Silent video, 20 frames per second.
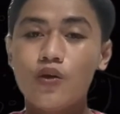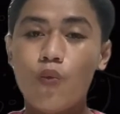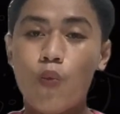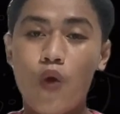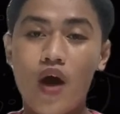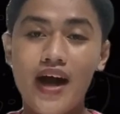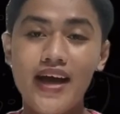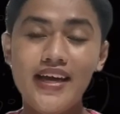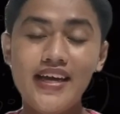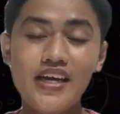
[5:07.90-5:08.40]

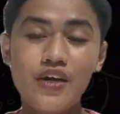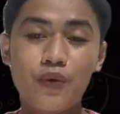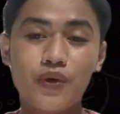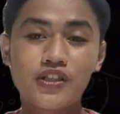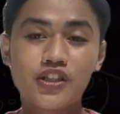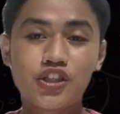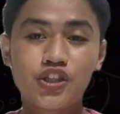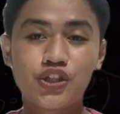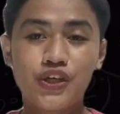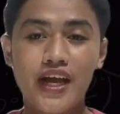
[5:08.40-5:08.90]
y
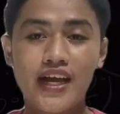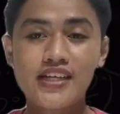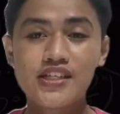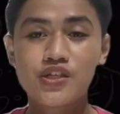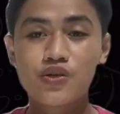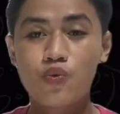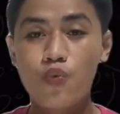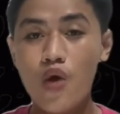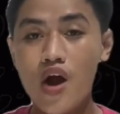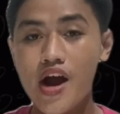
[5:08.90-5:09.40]
equals 3x
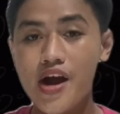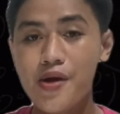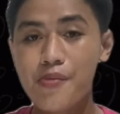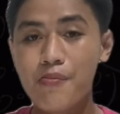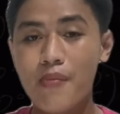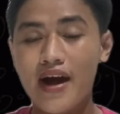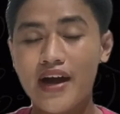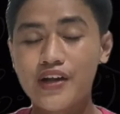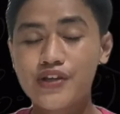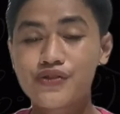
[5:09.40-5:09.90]
squared
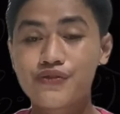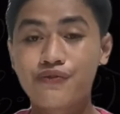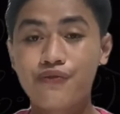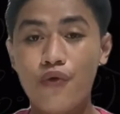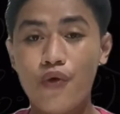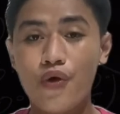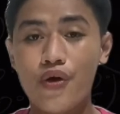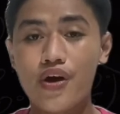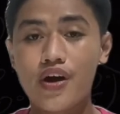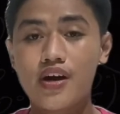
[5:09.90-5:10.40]
minus
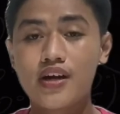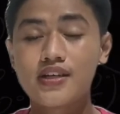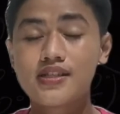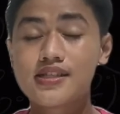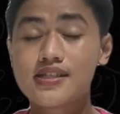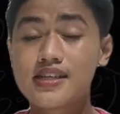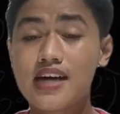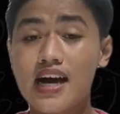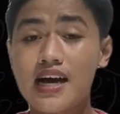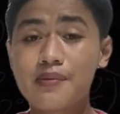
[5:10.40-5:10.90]
4
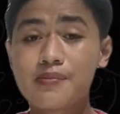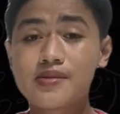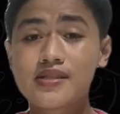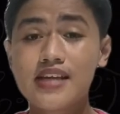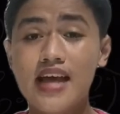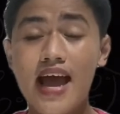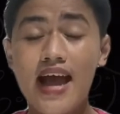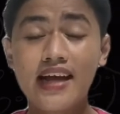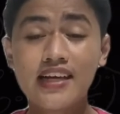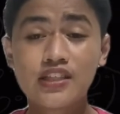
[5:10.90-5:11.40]
times
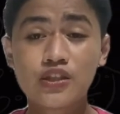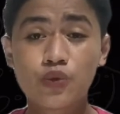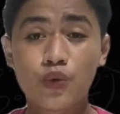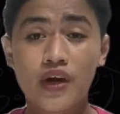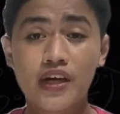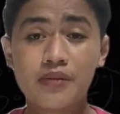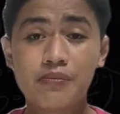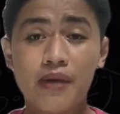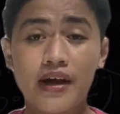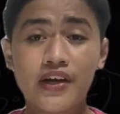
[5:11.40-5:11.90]
x
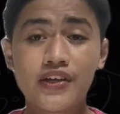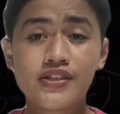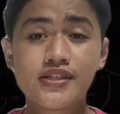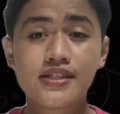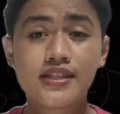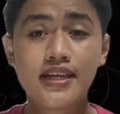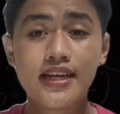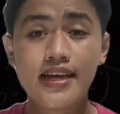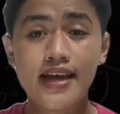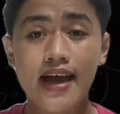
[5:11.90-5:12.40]
squared minus
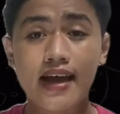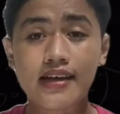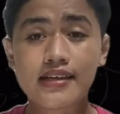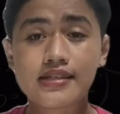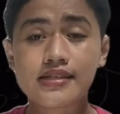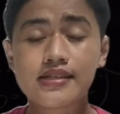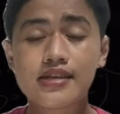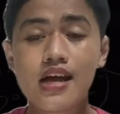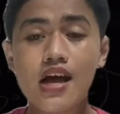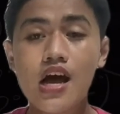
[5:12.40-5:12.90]

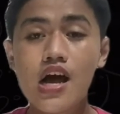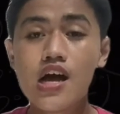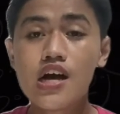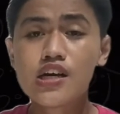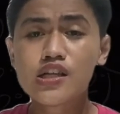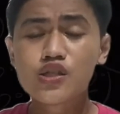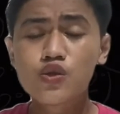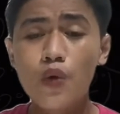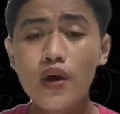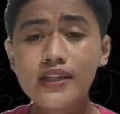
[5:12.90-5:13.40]
3x.
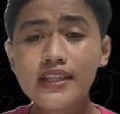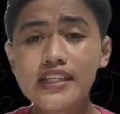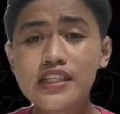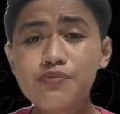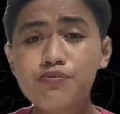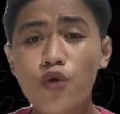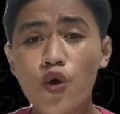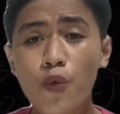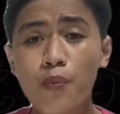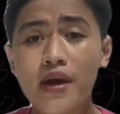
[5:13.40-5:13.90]
So at this
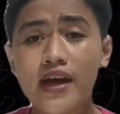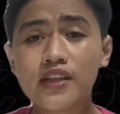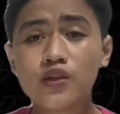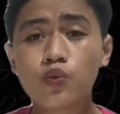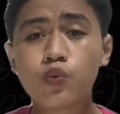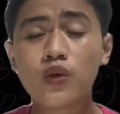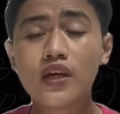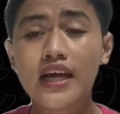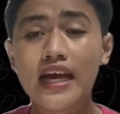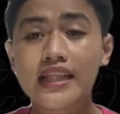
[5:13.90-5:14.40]
moment,
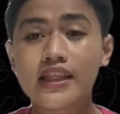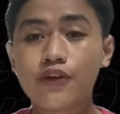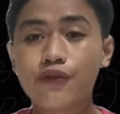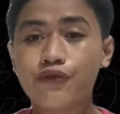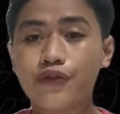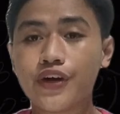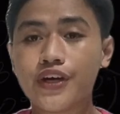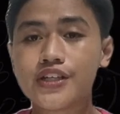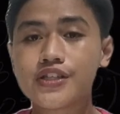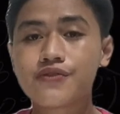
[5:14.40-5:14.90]
we get the
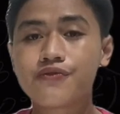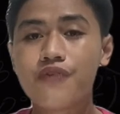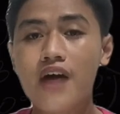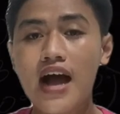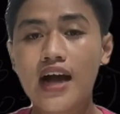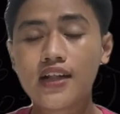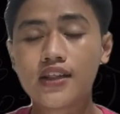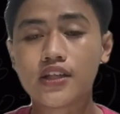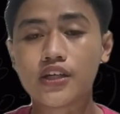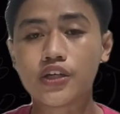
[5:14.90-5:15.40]
first
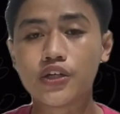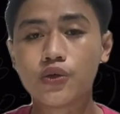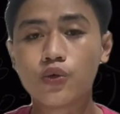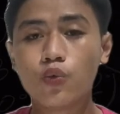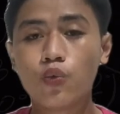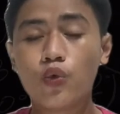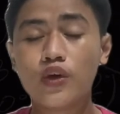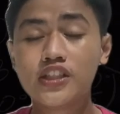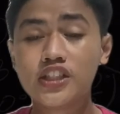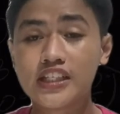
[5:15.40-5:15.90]
factor,
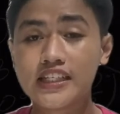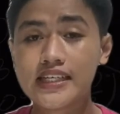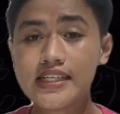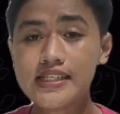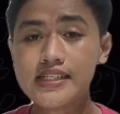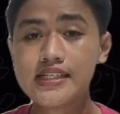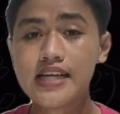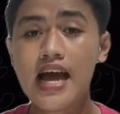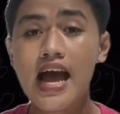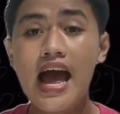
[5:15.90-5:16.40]
which
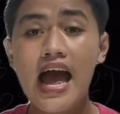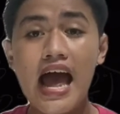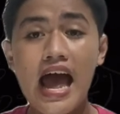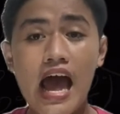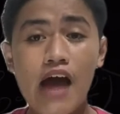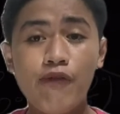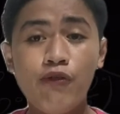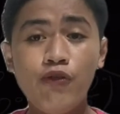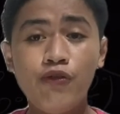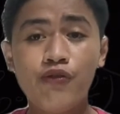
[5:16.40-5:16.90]
is
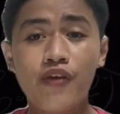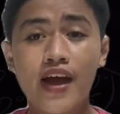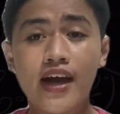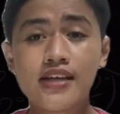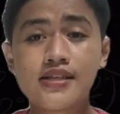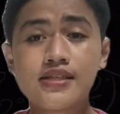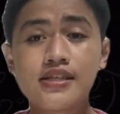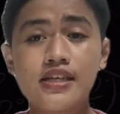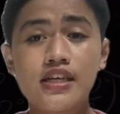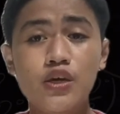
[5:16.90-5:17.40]
f of
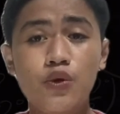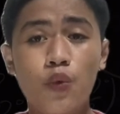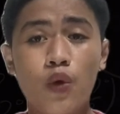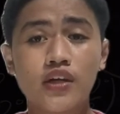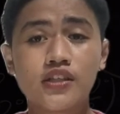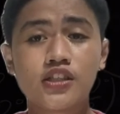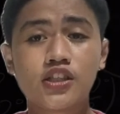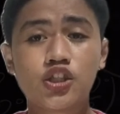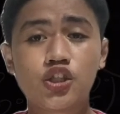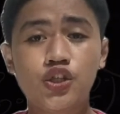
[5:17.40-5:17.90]
x
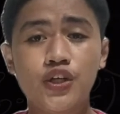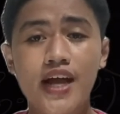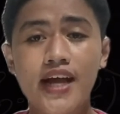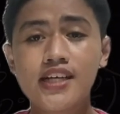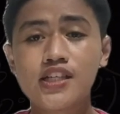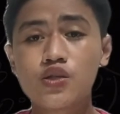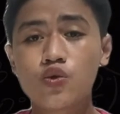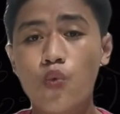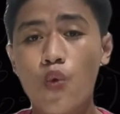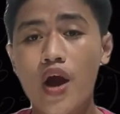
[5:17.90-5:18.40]
equals 3x
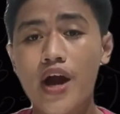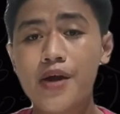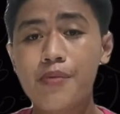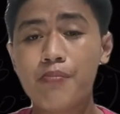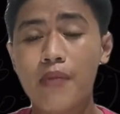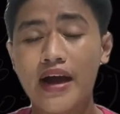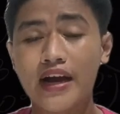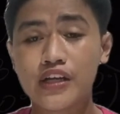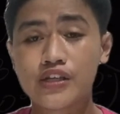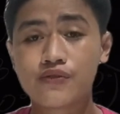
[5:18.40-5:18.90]
squared
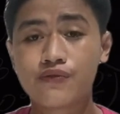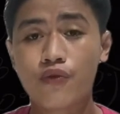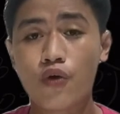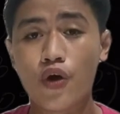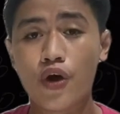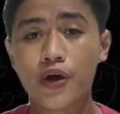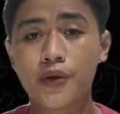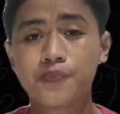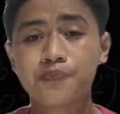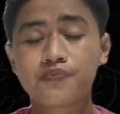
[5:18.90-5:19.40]
minus 4,
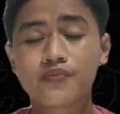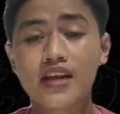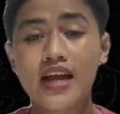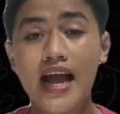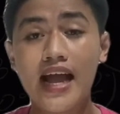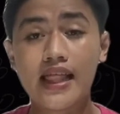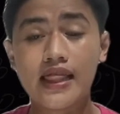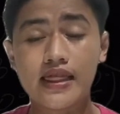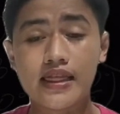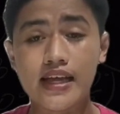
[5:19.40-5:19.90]

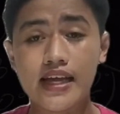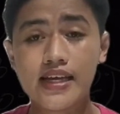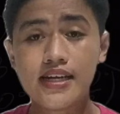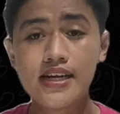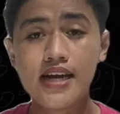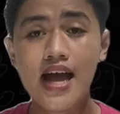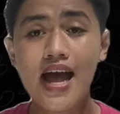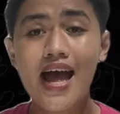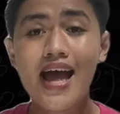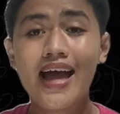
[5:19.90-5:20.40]
and then
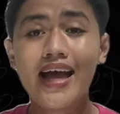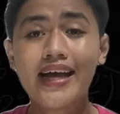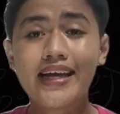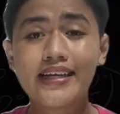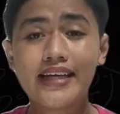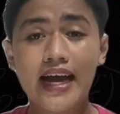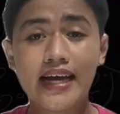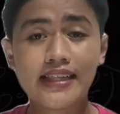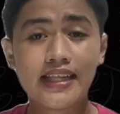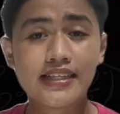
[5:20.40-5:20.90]

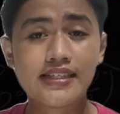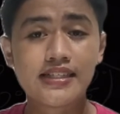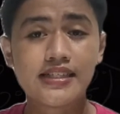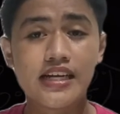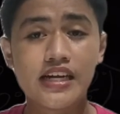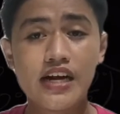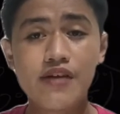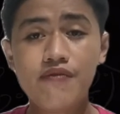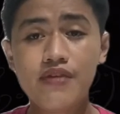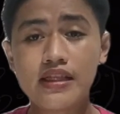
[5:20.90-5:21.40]
get its
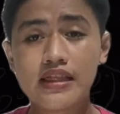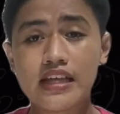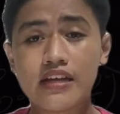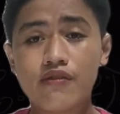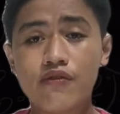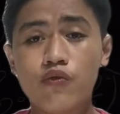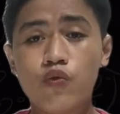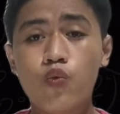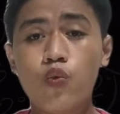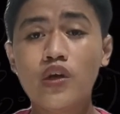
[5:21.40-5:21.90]
derivative,
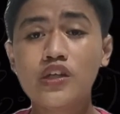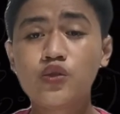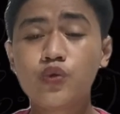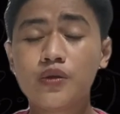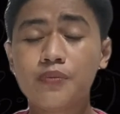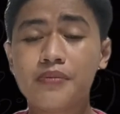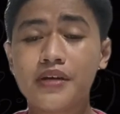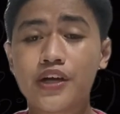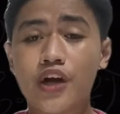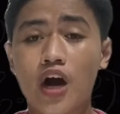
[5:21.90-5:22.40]
which
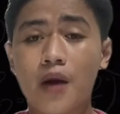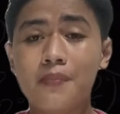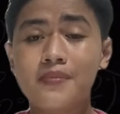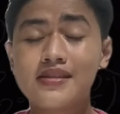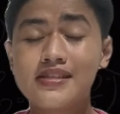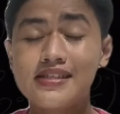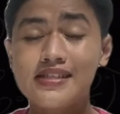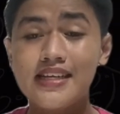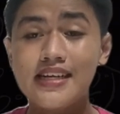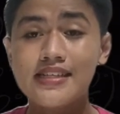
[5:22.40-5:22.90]
will become
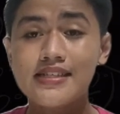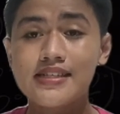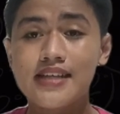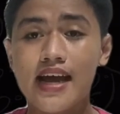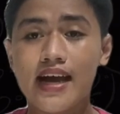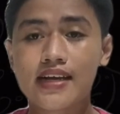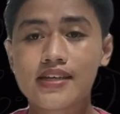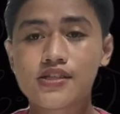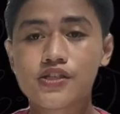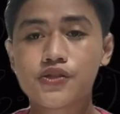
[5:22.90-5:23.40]

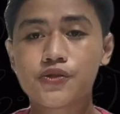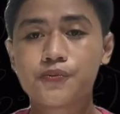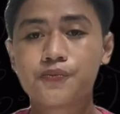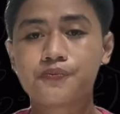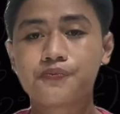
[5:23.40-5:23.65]
6x.